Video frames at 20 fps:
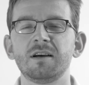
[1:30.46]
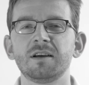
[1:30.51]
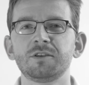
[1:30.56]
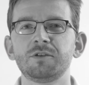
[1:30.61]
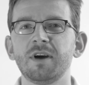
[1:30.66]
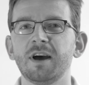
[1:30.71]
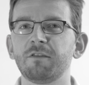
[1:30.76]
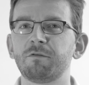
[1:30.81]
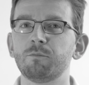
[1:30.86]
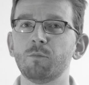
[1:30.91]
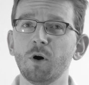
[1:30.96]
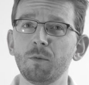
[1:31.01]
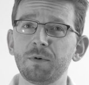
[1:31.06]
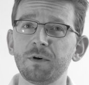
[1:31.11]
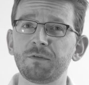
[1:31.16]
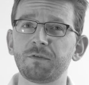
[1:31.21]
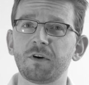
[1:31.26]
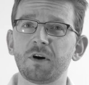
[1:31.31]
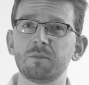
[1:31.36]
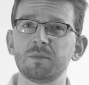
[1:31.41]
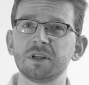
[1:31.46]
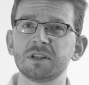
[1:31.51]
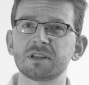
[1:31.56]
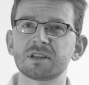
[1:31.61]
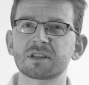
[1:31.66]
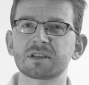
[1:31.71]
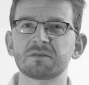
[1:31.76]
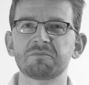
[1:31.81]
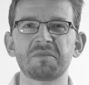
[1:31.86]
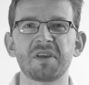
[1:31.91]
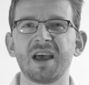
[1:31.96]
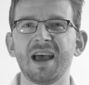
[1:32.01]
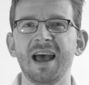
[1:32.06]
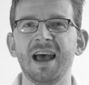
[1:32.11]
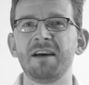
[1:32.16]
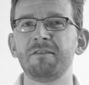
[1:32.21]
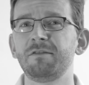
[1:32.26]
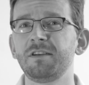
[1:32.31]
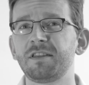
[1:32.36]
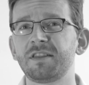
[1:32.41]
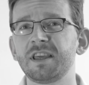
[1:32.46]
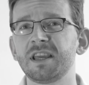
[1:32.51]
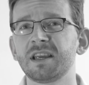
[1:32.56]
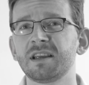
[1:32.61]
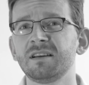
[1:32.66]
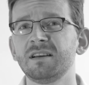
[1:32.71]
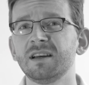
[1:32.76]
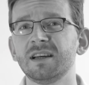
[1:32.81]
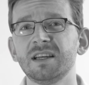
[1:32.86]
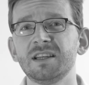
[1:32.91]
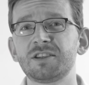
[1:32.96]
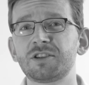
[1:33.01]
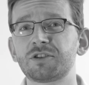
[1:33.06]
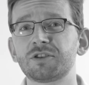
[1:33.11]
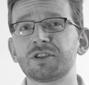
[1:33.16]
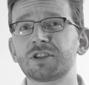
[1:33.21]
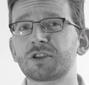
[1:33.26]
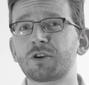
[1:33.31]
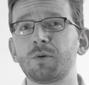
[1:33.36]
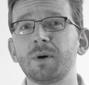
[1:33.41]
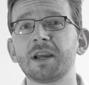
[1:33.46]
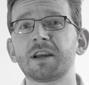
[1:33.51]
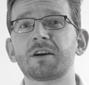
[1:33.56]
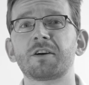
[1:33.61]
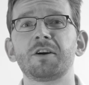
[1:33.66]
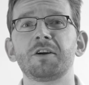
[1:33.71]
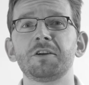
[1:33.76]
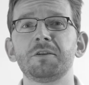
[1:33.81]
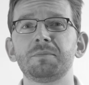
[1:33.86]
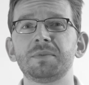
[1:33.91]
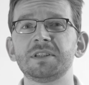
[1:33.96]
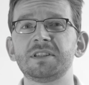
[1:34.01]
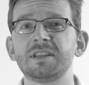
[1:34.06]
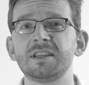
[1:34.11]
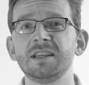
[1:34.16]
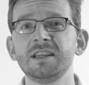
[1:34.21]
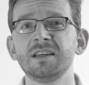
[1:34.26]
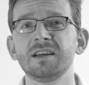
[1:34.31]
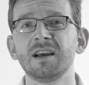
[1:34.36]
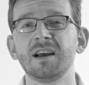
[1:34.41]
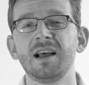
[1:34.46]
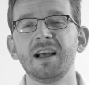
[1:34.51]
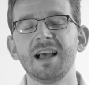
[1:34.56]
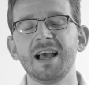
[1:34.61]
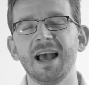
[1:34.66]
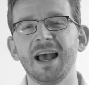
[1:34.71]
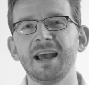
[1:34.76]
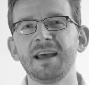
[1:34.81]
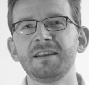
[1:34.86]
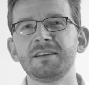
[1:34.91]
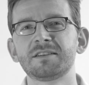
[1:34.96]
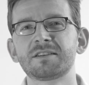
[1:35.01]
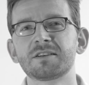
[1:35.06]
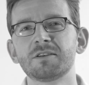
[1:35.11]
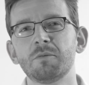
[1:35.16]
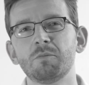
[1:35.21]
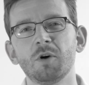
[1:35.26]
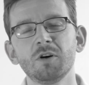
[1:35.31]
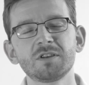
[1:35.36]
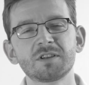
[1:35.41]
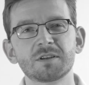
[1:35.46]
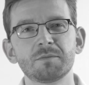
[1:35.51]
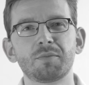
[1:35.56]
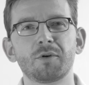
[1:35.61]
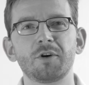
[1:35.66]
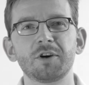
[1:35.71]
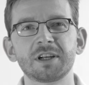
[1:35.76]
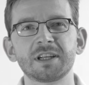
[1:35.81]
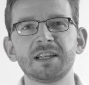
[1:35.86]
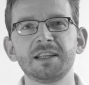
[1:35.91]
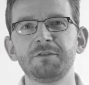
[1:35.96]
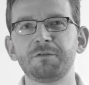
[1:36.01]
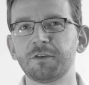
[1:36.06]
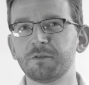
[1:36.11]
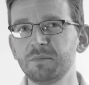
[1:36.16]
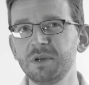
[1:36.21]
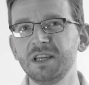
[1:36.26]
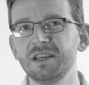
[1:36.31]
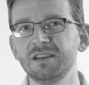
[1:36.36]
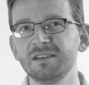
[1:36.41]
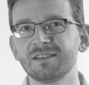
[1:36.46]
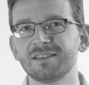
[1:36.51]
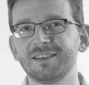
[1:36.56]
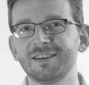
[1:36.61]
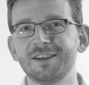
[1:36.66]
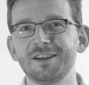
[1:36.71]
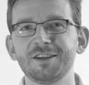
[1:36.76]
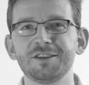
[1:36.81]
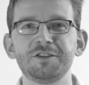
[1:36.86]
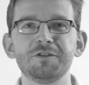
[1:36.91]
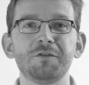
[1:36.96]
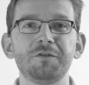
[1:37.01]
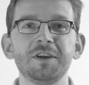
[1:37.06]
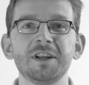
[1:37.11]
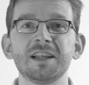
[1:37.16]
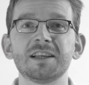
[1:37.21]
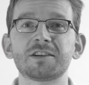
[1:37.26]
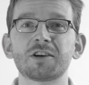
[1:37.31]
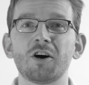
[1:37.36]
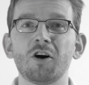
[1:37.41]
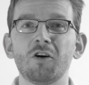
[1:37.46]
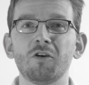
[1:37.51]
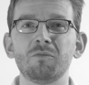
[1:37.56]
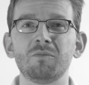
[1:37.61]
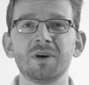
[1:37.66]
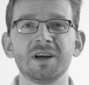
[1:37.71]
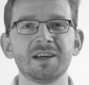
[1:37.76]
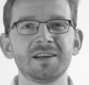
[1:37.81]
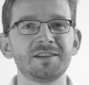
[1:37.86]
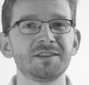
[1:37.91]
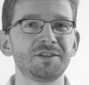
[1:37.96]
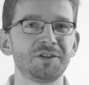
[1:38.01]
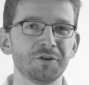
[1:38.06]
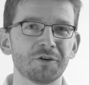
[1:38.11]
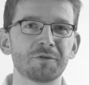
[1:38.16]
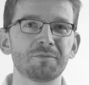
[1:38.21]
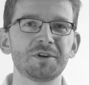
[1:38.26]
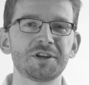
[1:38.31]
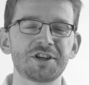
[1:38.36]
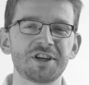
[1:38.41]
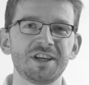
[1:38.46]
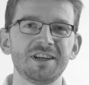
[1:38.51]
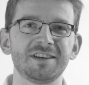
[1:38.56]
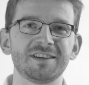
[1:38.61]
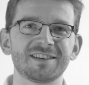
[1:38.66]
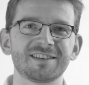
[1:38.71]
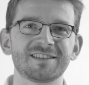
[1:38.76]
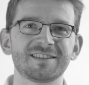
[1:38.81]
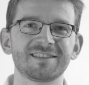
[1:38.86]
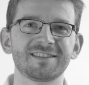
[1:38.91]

You have more performance, everything is just quicker on a PC, and most importantly for me, you feel at home. It is your machine.